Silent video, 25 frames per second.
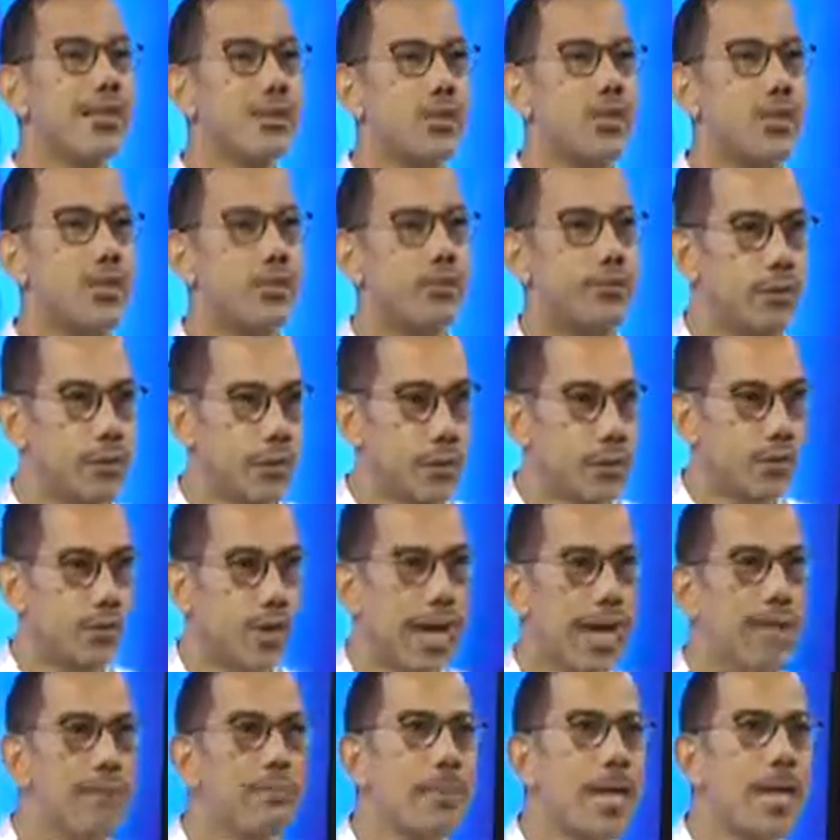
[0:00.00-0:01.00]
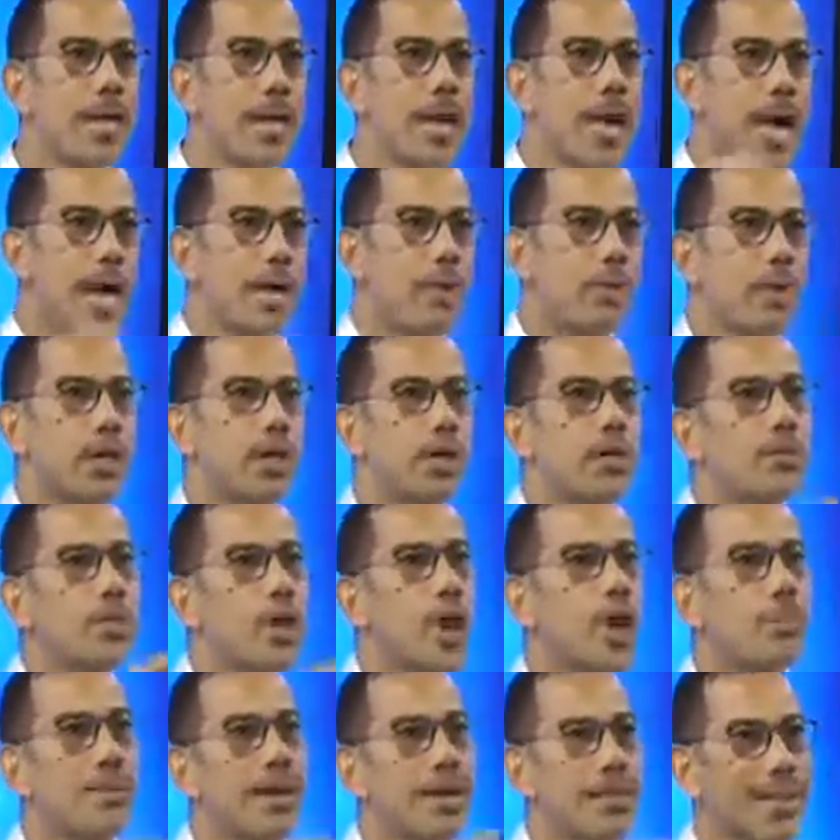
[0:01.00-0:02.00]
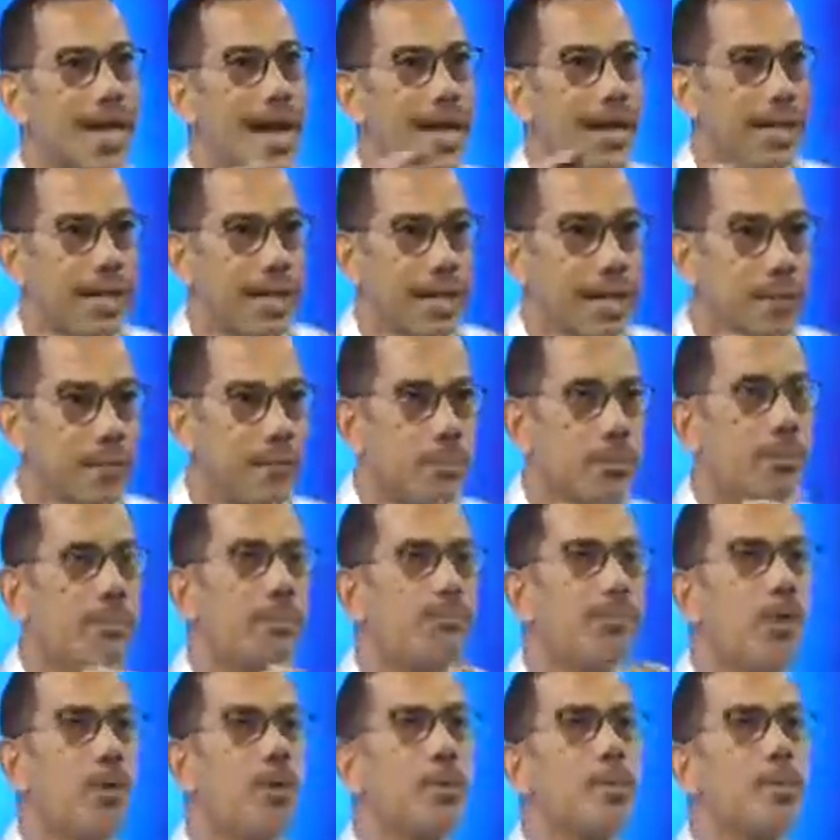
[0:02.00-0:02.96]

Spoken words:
universe, right? And we're going to talk about that later. But before we